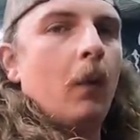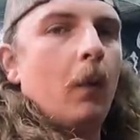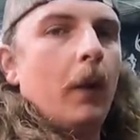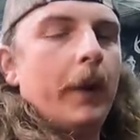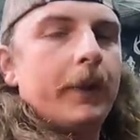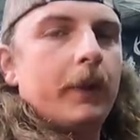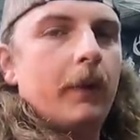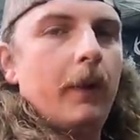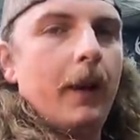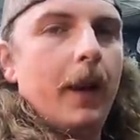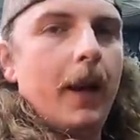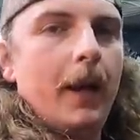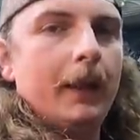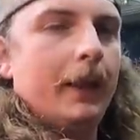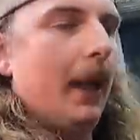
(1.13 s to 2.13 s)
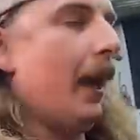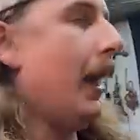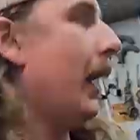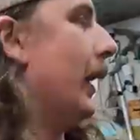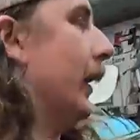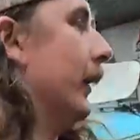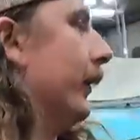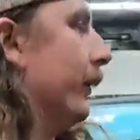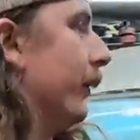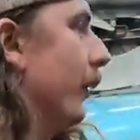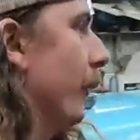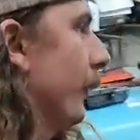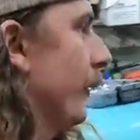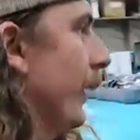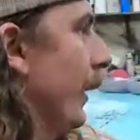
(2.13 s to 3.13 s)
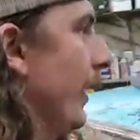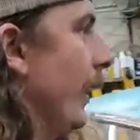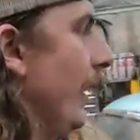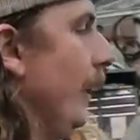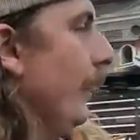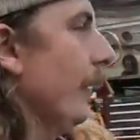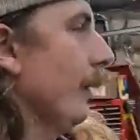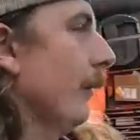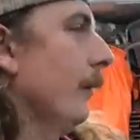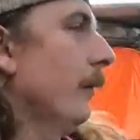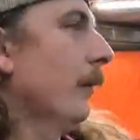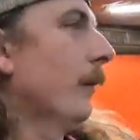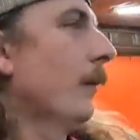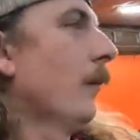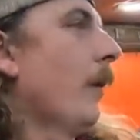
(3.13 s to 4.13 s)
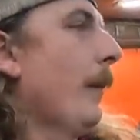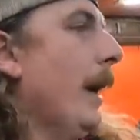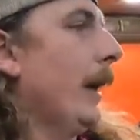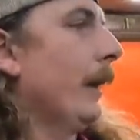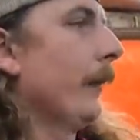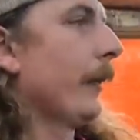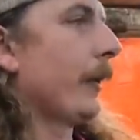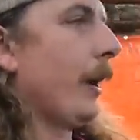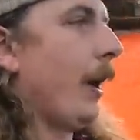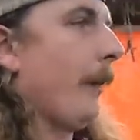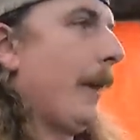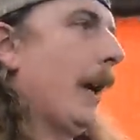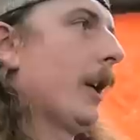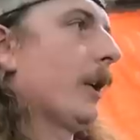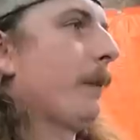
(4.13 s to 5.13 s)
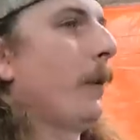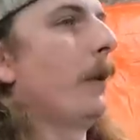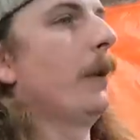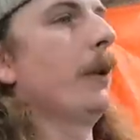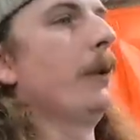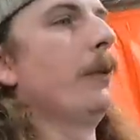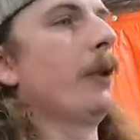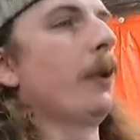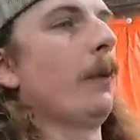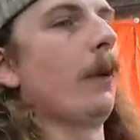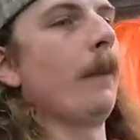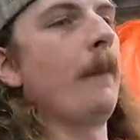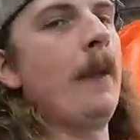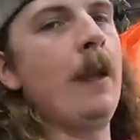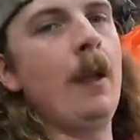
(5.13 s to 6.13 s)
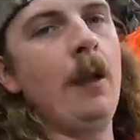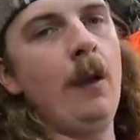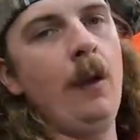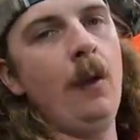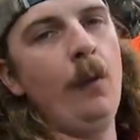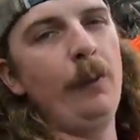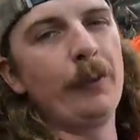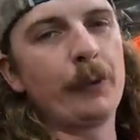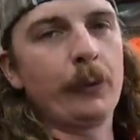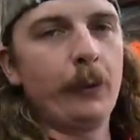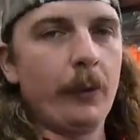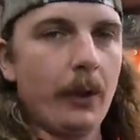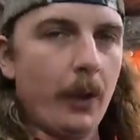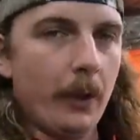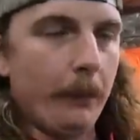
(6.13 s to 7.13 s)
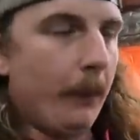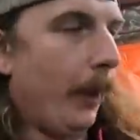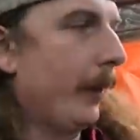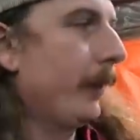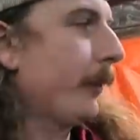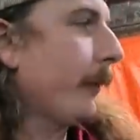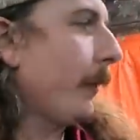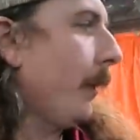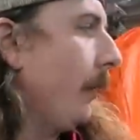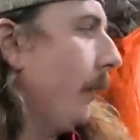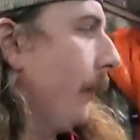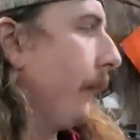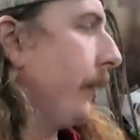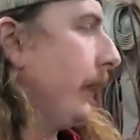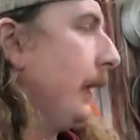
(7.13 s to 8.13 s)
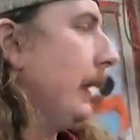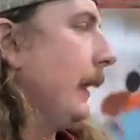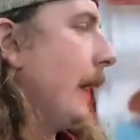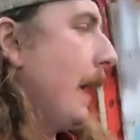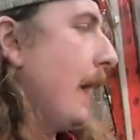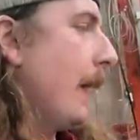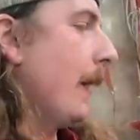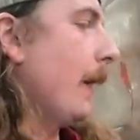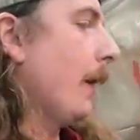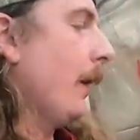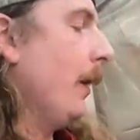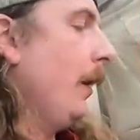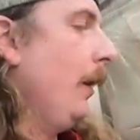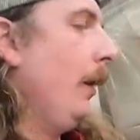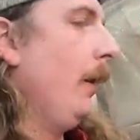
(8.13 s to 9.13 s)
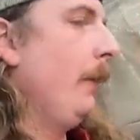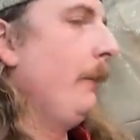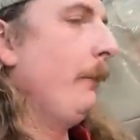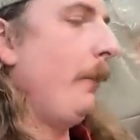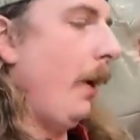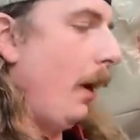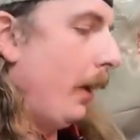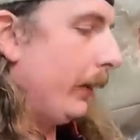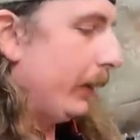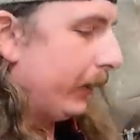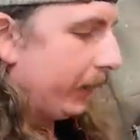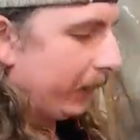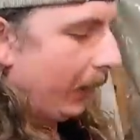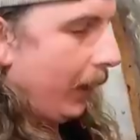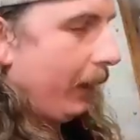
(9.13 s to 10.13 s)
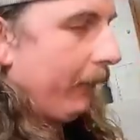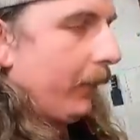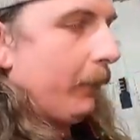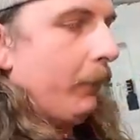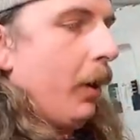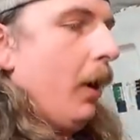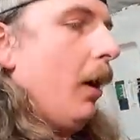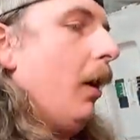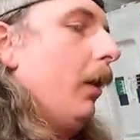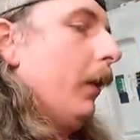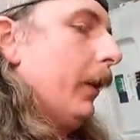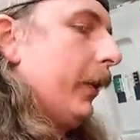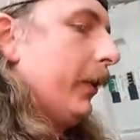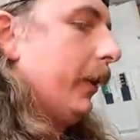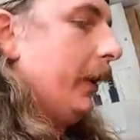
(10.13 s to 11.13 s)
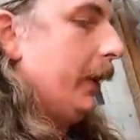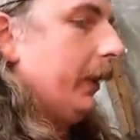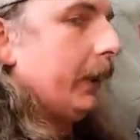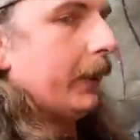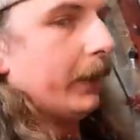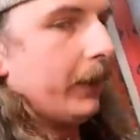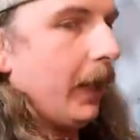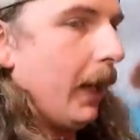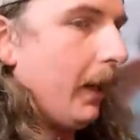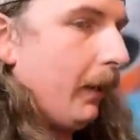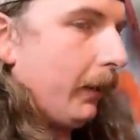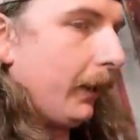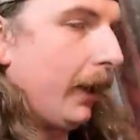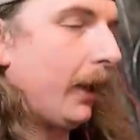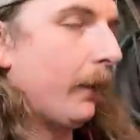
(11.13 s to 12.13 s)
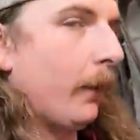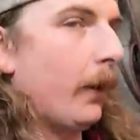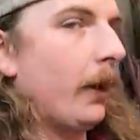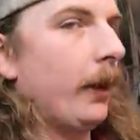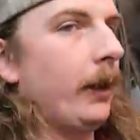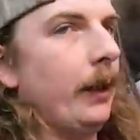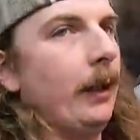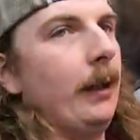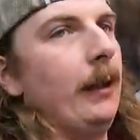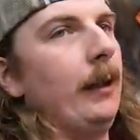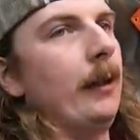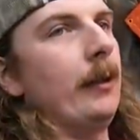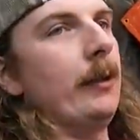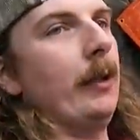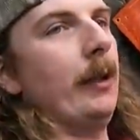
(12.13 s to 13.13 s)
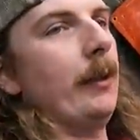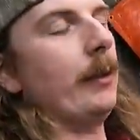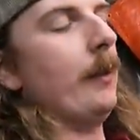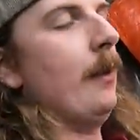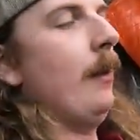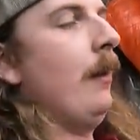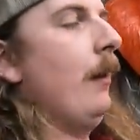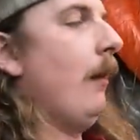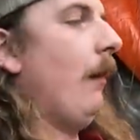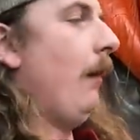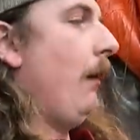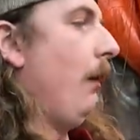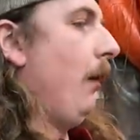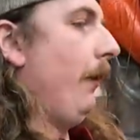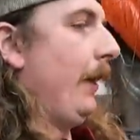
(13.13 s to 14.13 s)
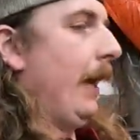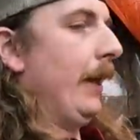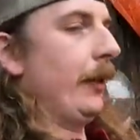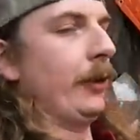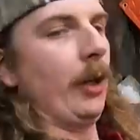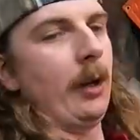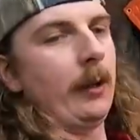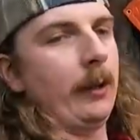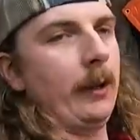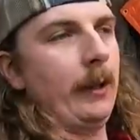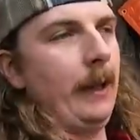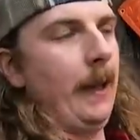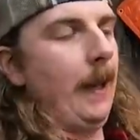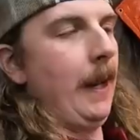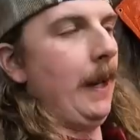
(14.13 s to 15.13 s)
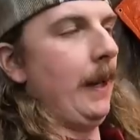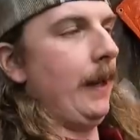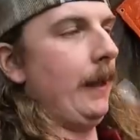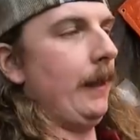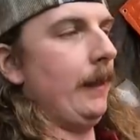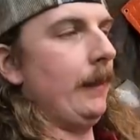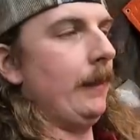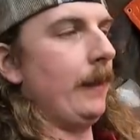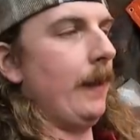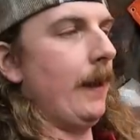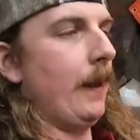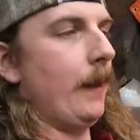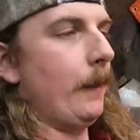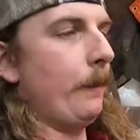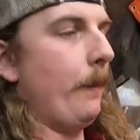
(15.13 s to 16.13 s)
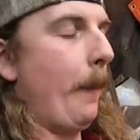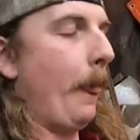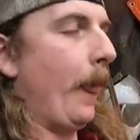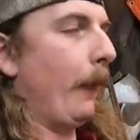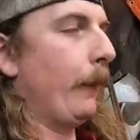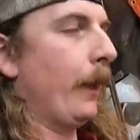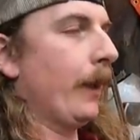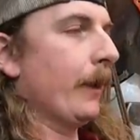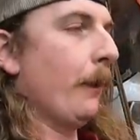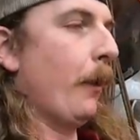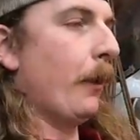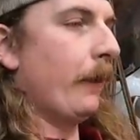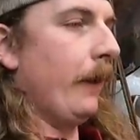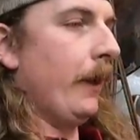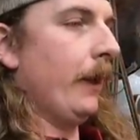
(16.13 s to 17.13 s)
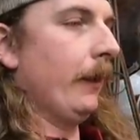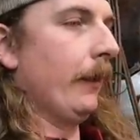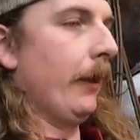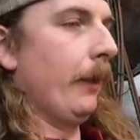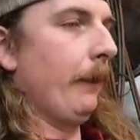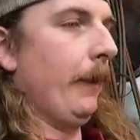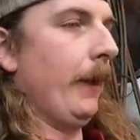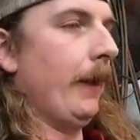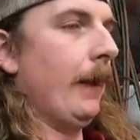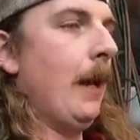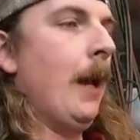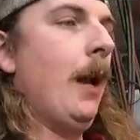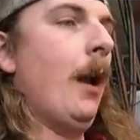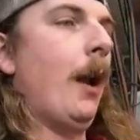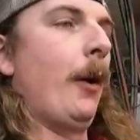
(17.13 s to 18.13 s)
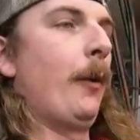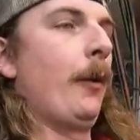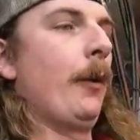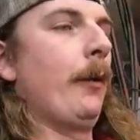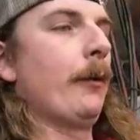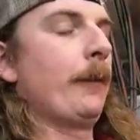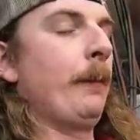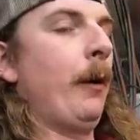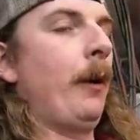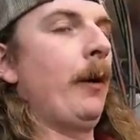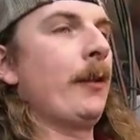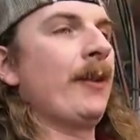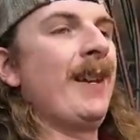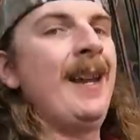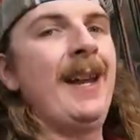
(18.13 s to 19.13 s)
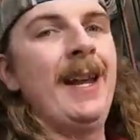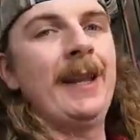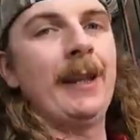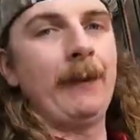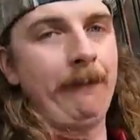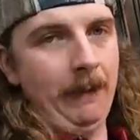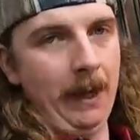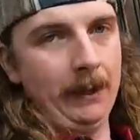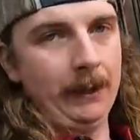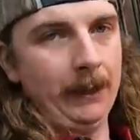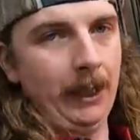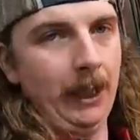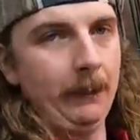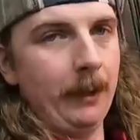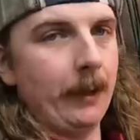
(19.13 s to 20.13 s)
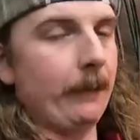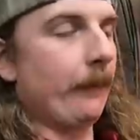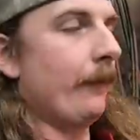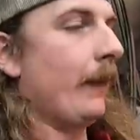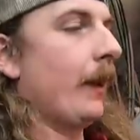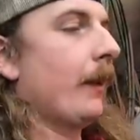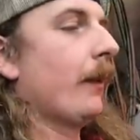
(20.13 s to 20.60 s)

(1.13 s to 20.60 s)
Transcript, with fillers: What's going on, guys? So today, we're back at in the shop, as per usual. we have been screwing around a bunch with all the uh, body stuff and polishing and the tailgate working and just all that junk. And uh, we got the motor running a little bit. I uh, ordered all those parts. They finally came in.